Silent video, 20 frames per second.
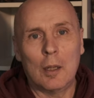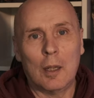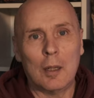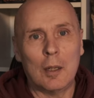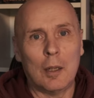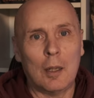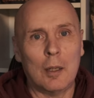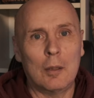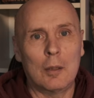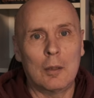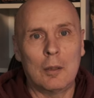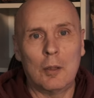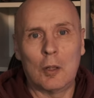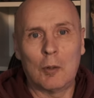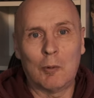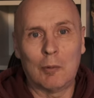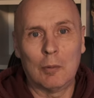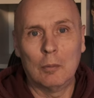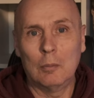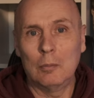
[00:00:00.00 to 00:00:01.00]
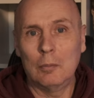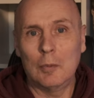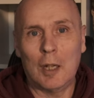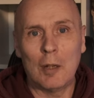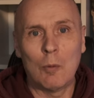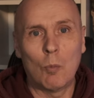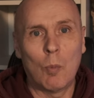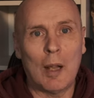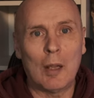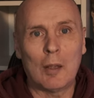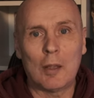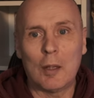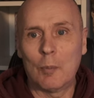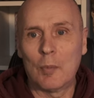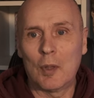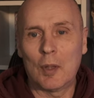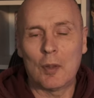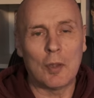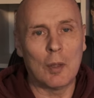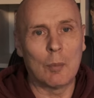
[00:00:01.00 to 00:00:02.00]
I
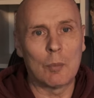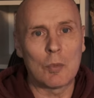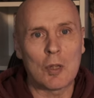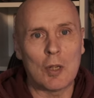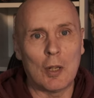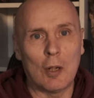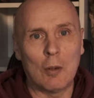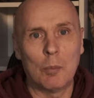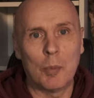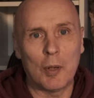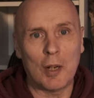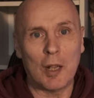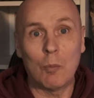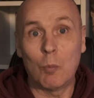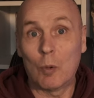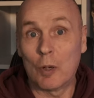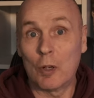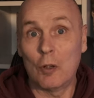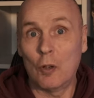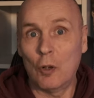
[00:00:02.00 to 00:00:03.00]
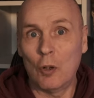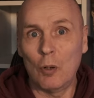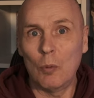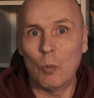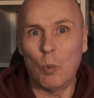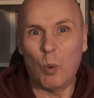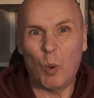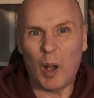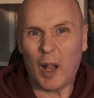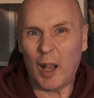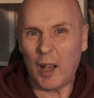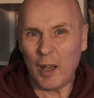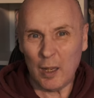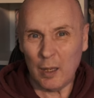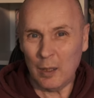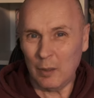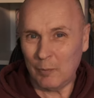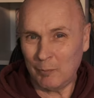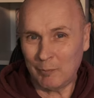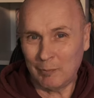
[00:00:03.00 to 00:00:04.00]
welcome the thumbs down, but I want to know
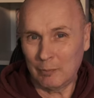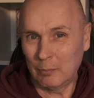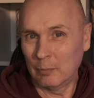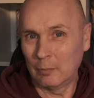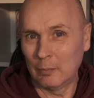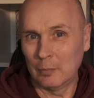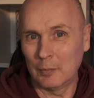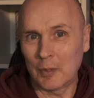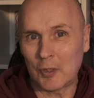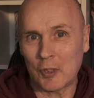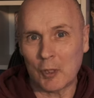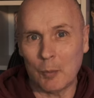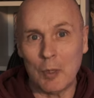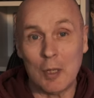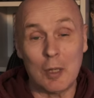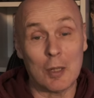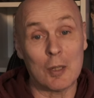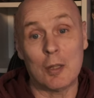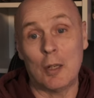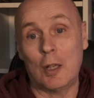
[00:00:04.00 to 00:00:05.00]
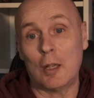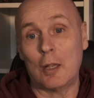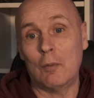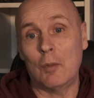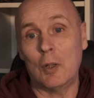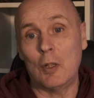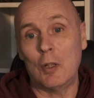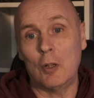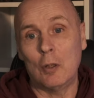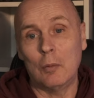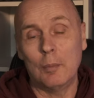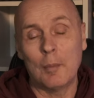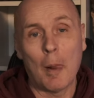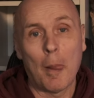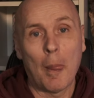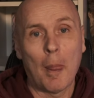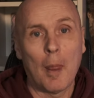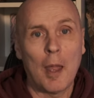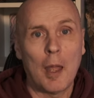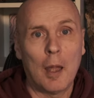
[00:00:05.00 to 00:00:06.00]
why somebody doesn't like a video.
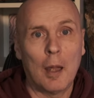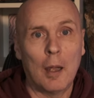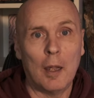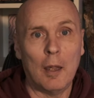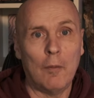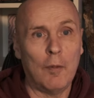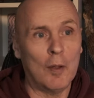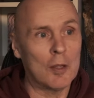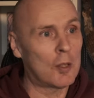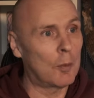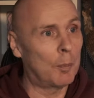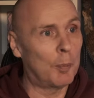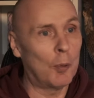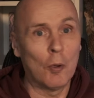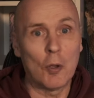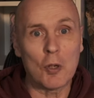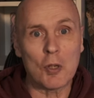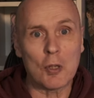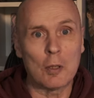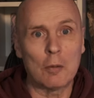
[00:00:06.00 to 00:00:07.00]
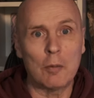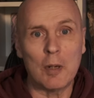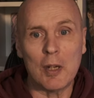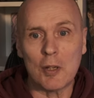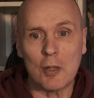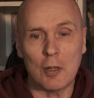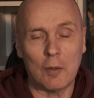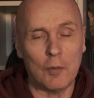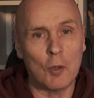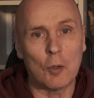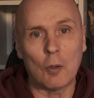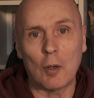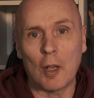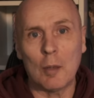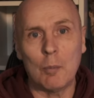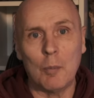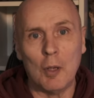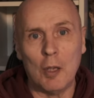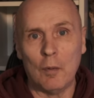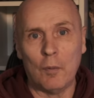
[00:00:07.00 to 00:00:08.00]
If it's a personal reason, if you don't
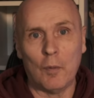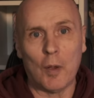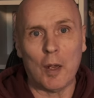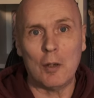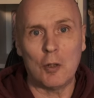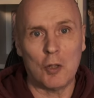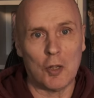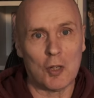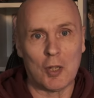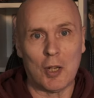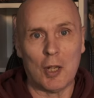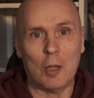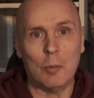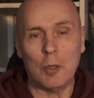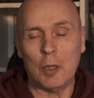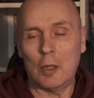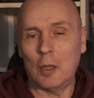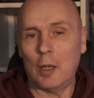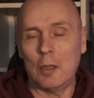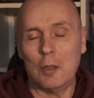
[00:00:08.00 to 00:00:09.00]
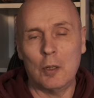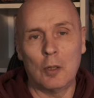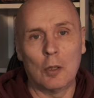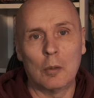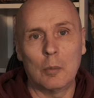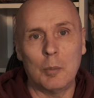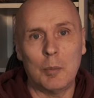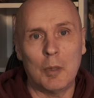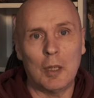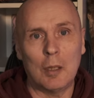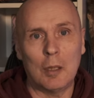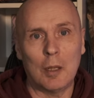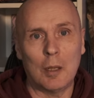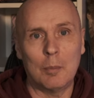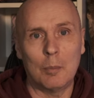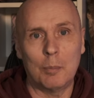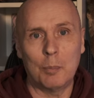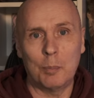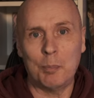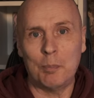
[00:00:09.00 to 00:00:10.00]
like me, fine, just tell me.
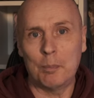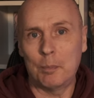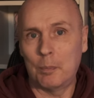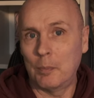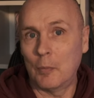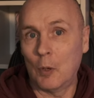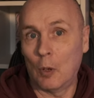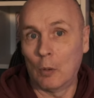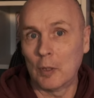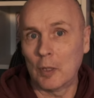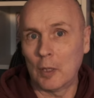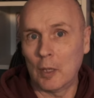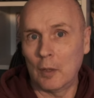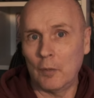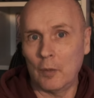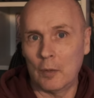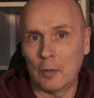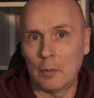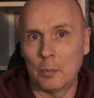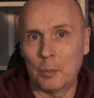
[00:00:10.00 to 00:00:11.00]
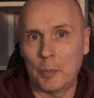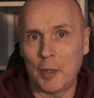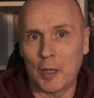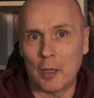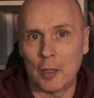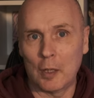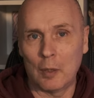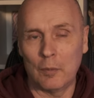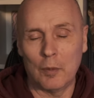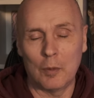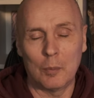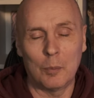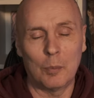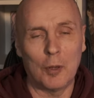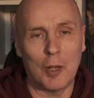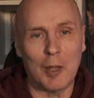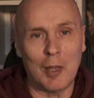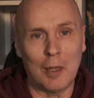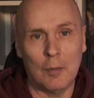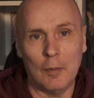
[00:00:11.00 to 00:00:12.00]
I'm old enough and big enough and
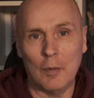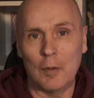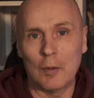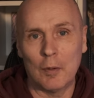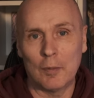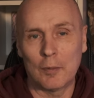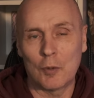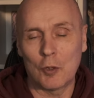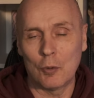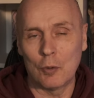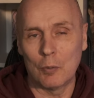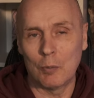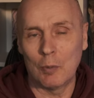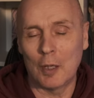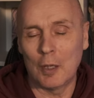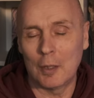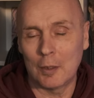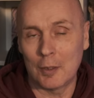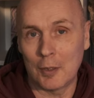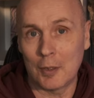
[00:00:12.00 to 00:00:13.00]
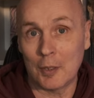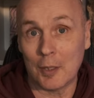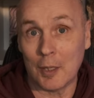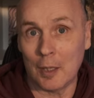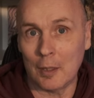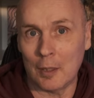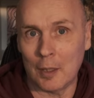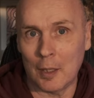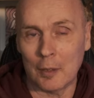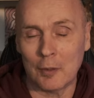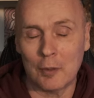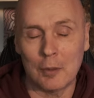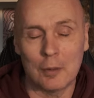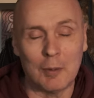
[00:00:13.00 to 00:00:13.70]
brave enough to take that.